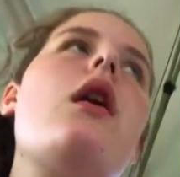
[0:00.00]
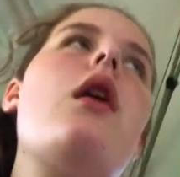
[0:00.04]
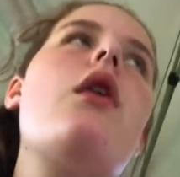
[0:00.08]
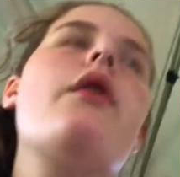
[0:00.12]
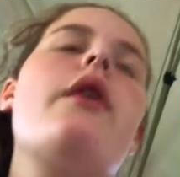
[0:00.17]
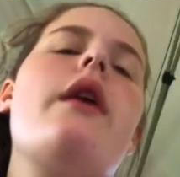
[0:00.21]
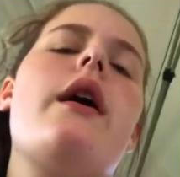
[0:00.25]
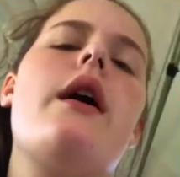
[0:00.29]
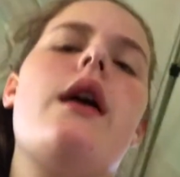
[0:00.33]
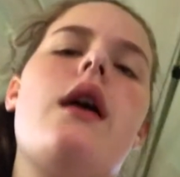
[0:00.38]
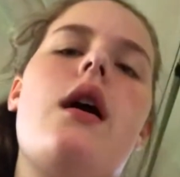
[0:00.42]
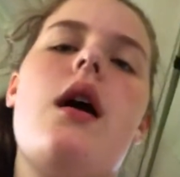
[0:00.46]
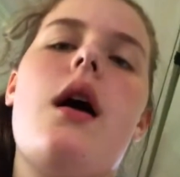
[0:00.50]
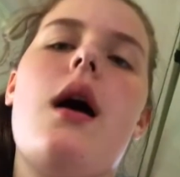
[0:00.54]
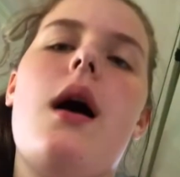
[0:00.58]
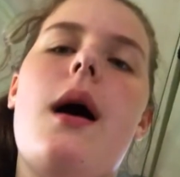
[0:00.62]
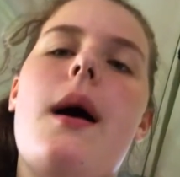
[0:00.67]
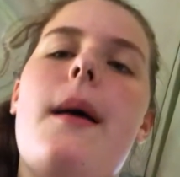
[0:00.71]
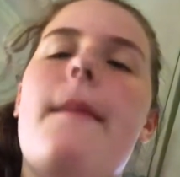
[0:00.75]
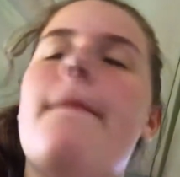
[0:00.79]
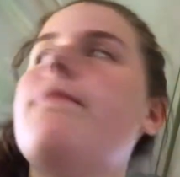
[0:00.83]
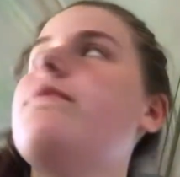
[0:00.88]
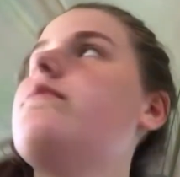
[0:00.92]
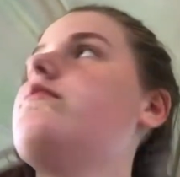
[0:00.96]
Okay,
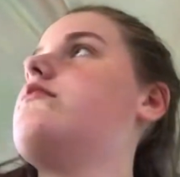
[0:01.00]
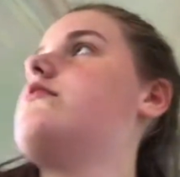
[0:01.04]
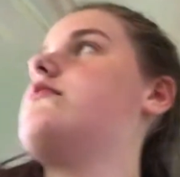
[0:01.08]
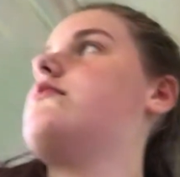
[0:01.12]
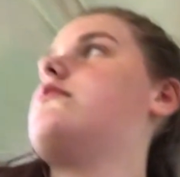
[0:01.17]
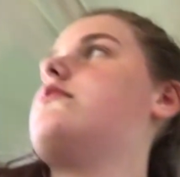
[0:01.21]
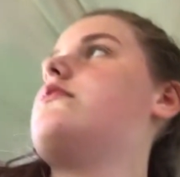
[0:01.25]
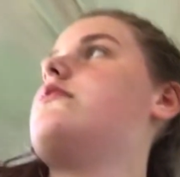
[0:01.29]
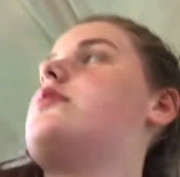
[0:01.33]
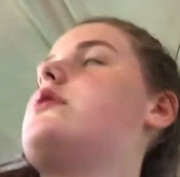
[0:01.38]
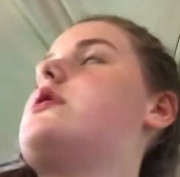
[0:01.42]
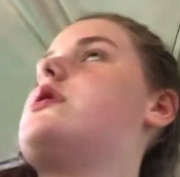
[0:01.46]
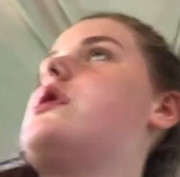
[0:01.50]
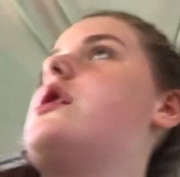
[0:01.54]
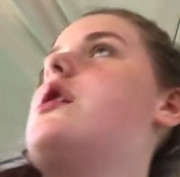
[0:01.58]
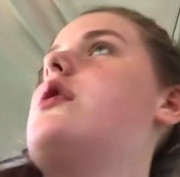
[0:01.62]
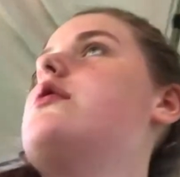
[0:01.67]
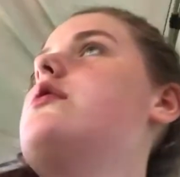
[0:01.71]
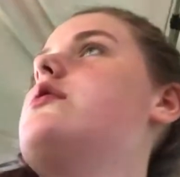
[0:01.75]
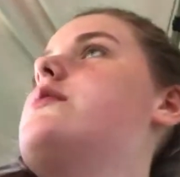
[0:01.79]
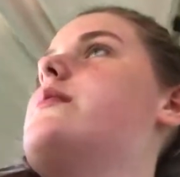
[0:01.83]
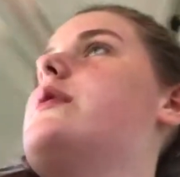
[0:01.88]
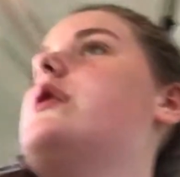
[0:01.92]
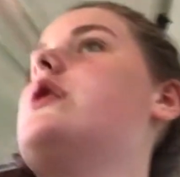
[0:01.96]
um,
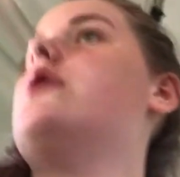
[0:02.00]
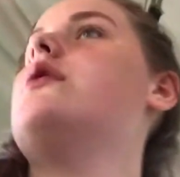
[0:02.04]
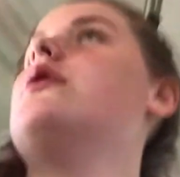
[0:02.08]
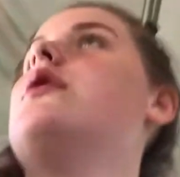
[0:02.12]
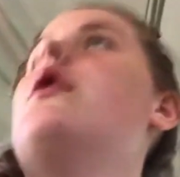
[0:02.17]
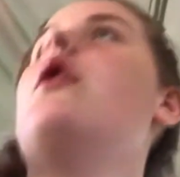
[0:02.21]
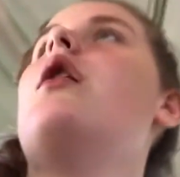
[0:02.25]
excuse me.